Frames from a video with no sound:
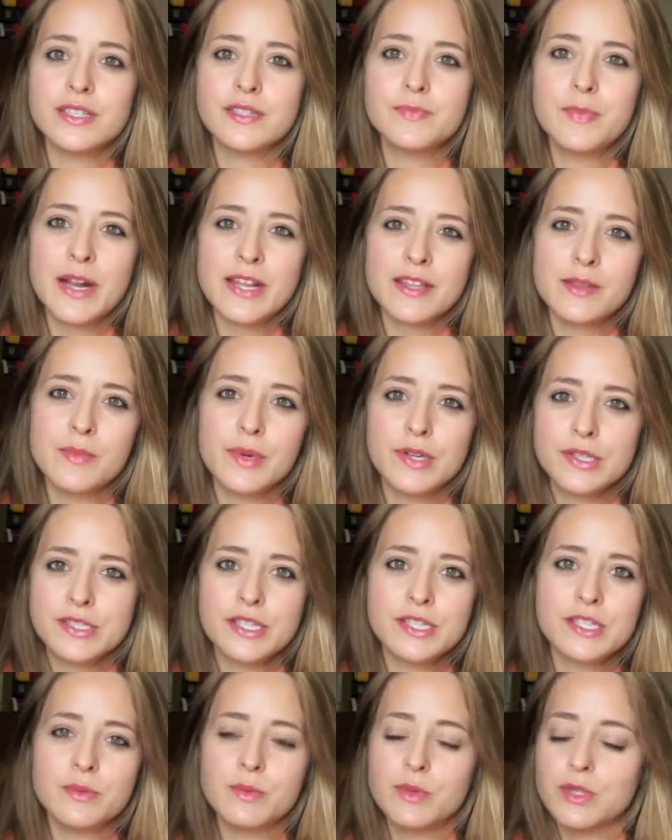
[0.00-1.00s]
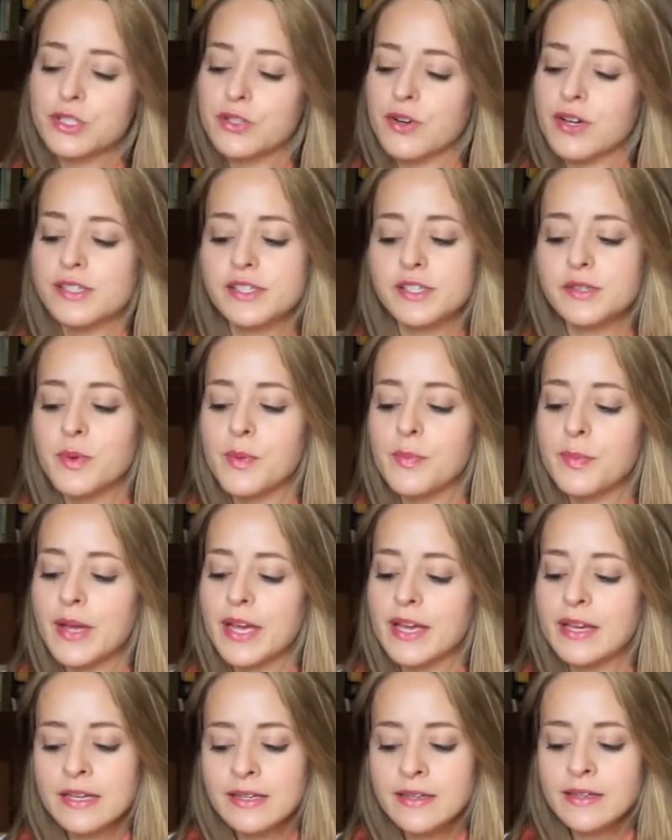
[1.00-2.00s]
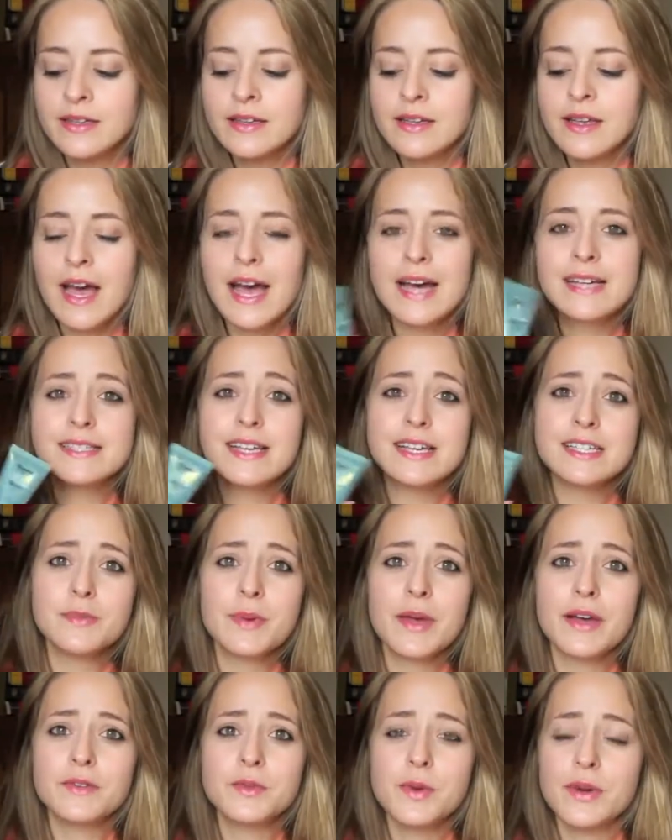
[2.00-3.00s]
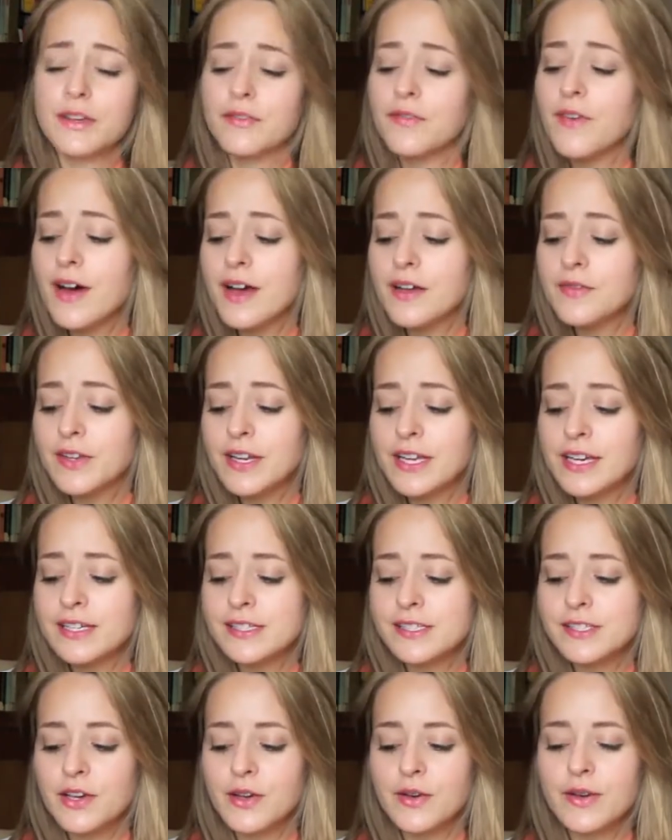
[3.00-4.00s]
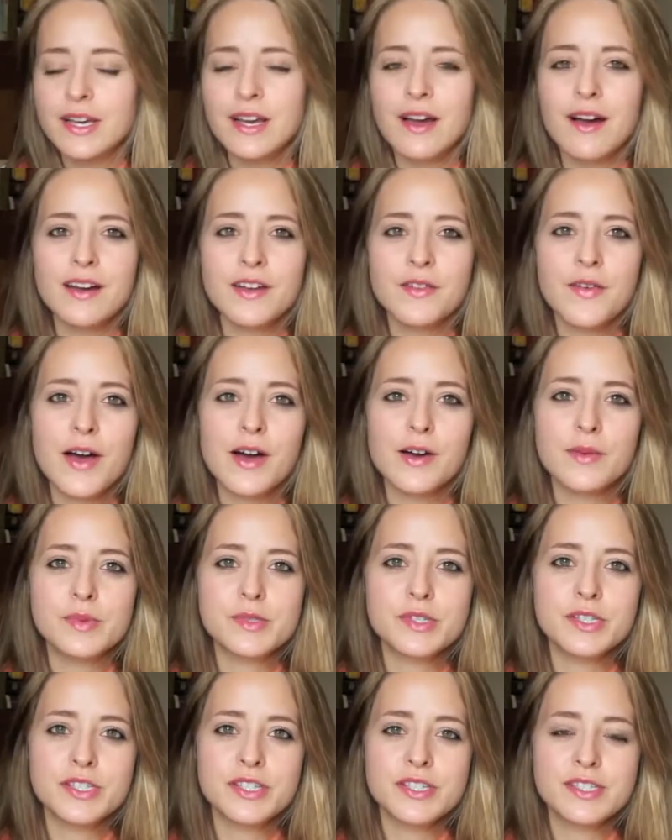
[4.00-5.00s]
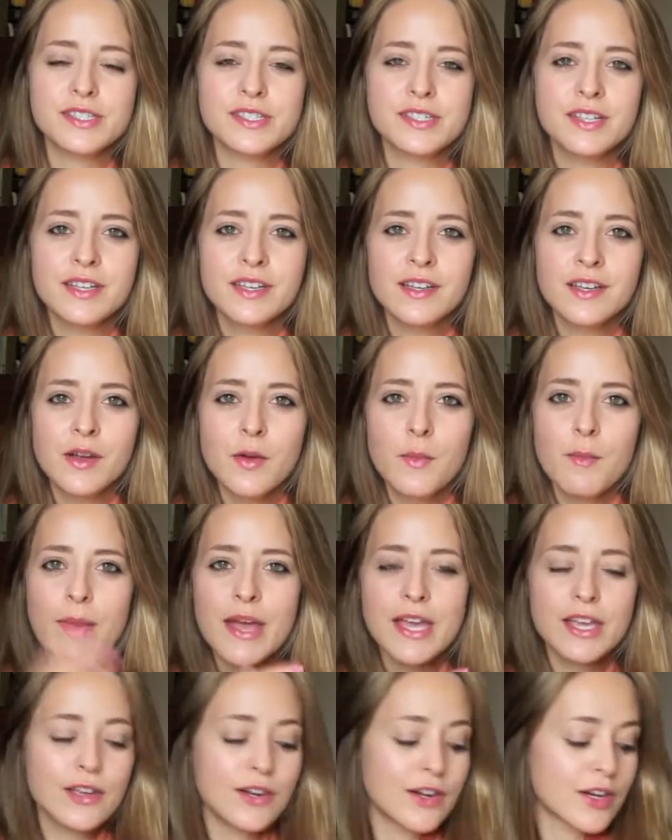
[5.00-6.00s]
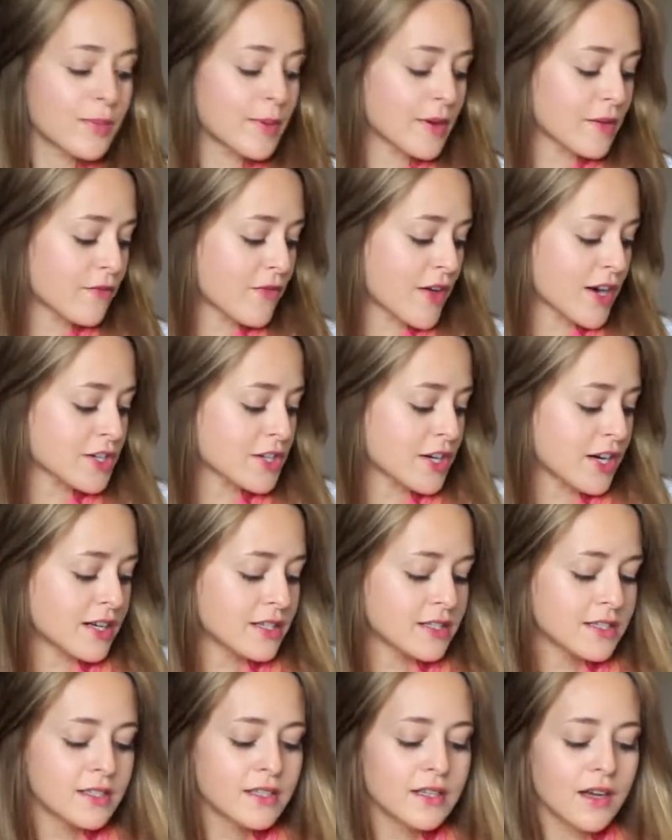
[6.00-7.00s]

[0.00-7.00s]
It's better than most tinted moisturisers would be. Has SPF 25 in it, so it kind of helps to just make you look a bit fresher.